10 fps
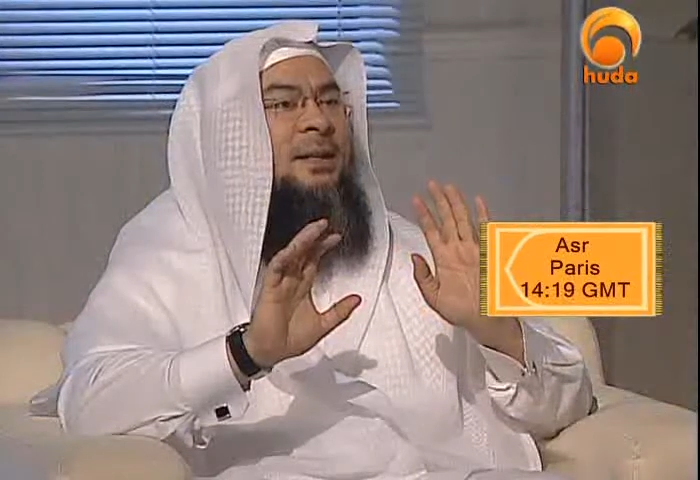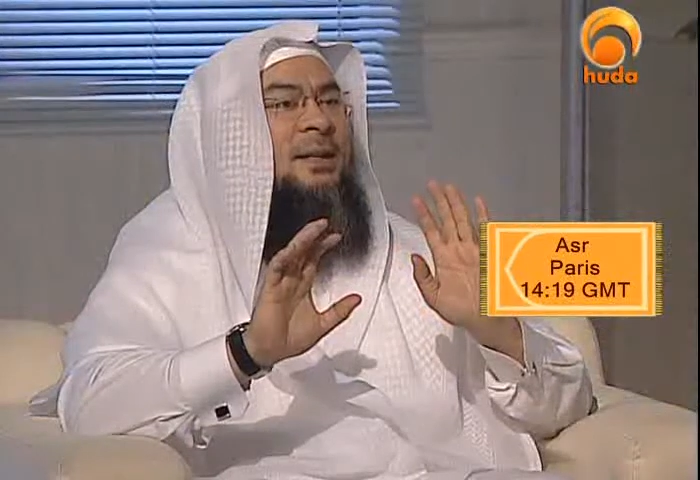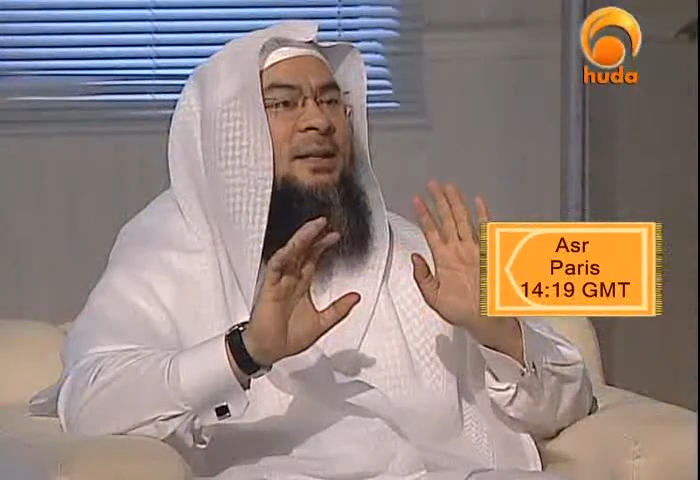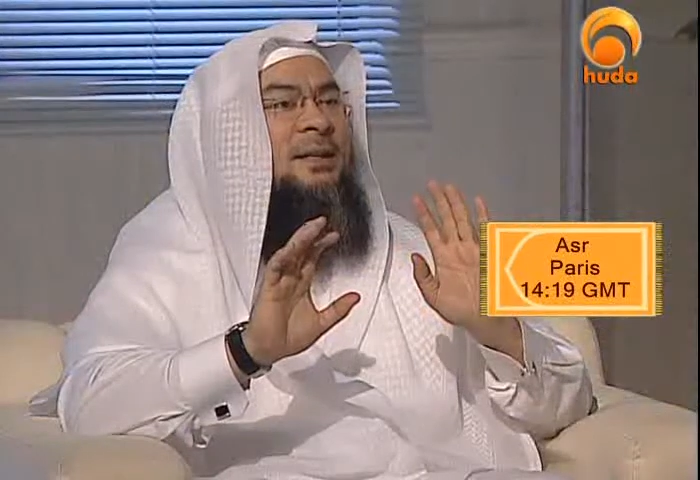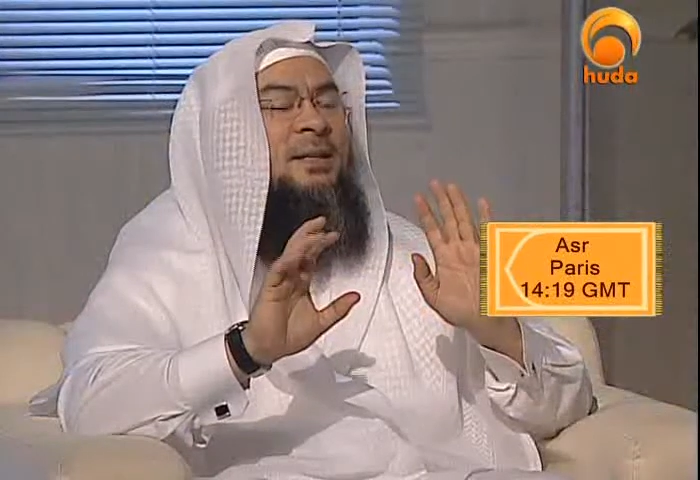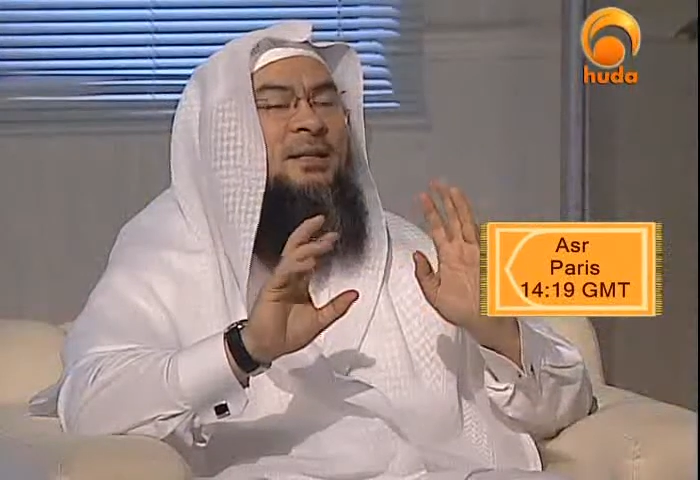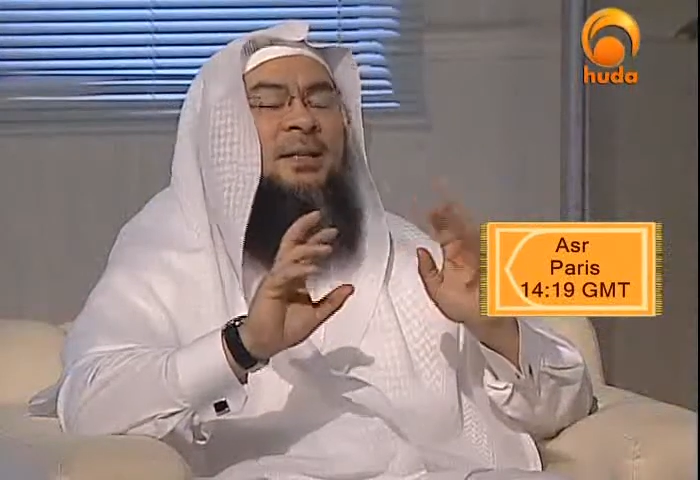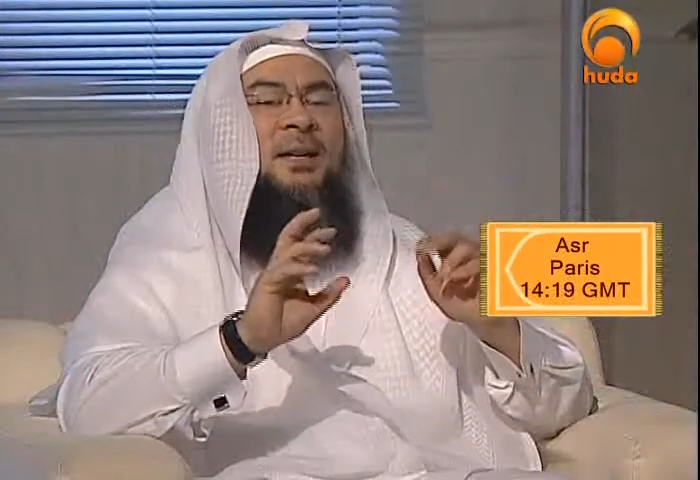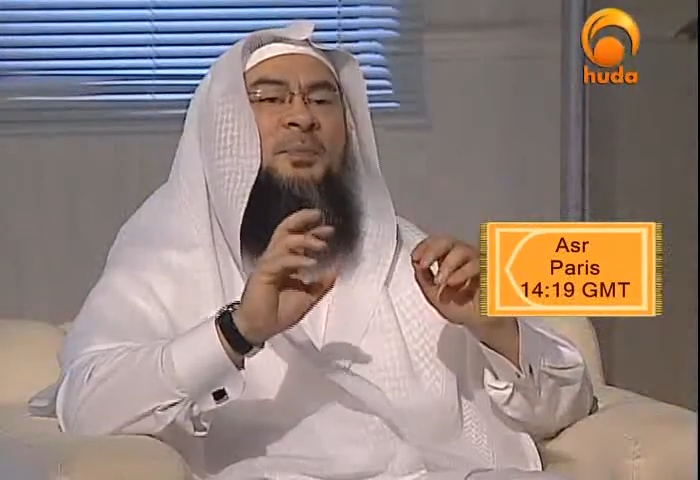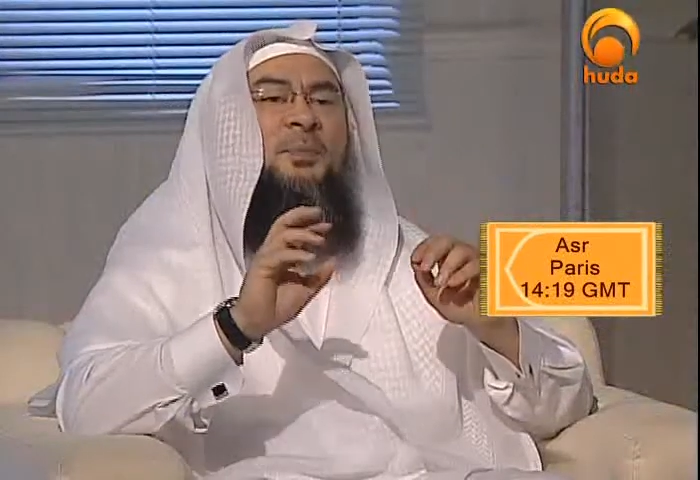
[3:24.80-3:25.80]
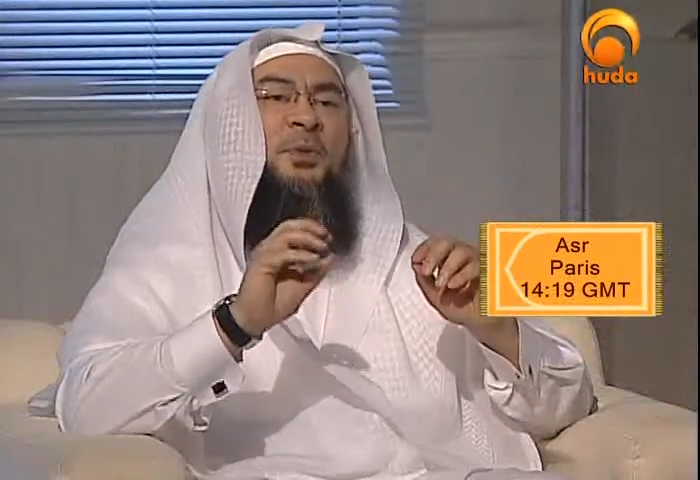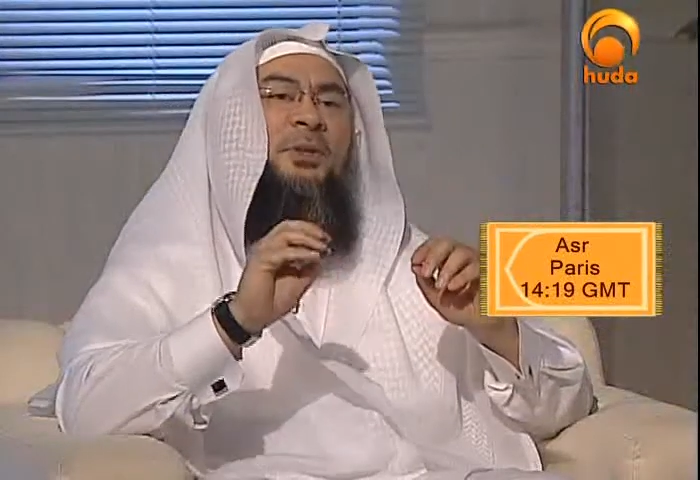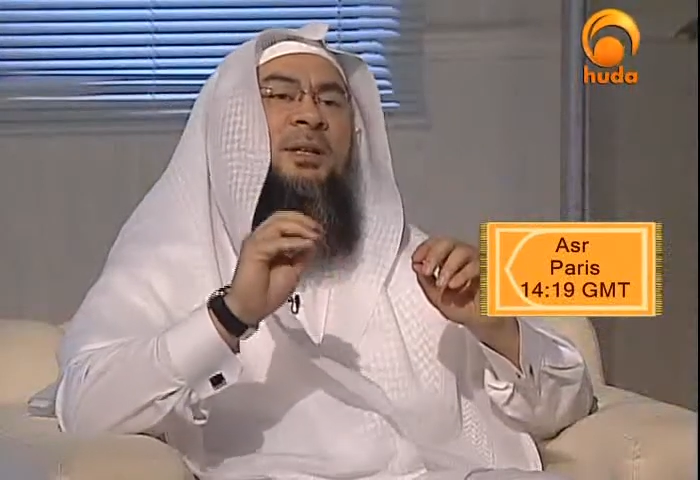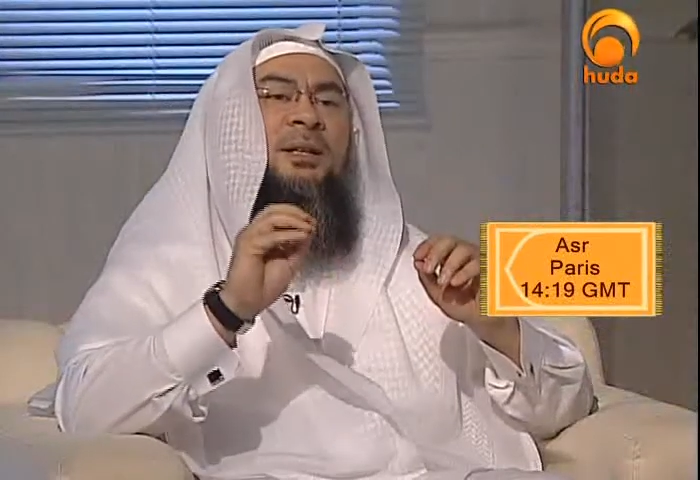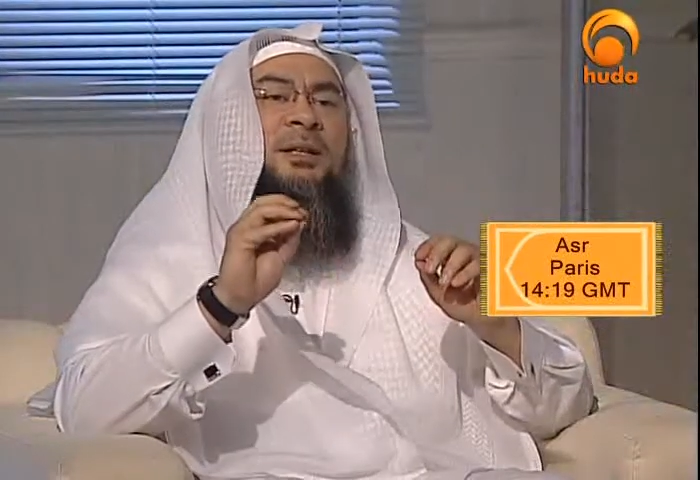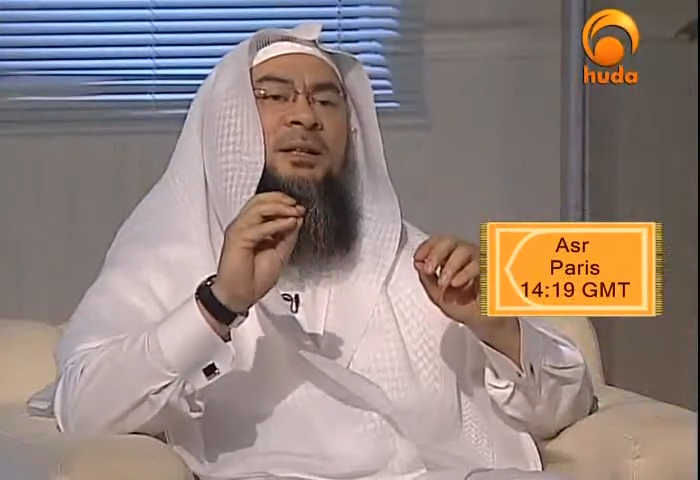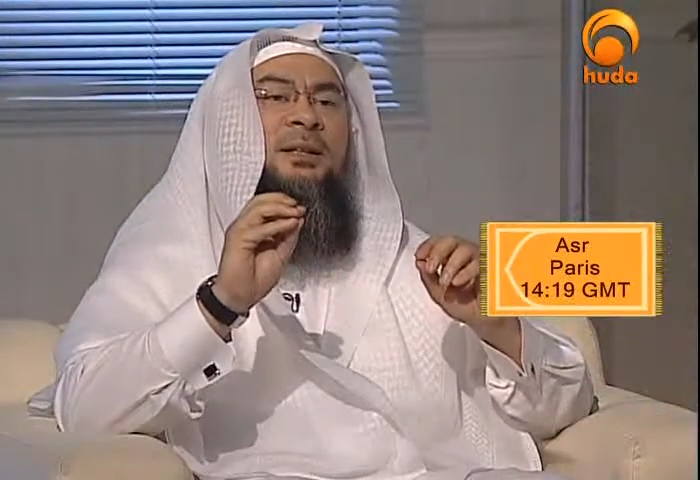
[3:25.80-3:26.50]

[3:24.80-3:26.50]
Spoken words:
it's like putting